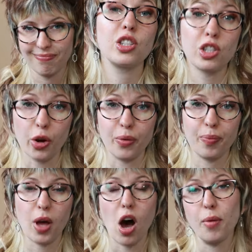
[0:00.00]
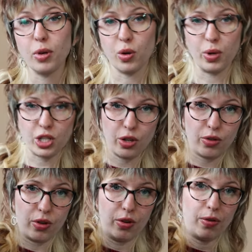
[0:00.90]
So I'm going to whisk you
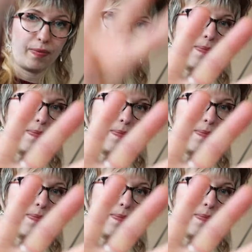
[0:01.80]
through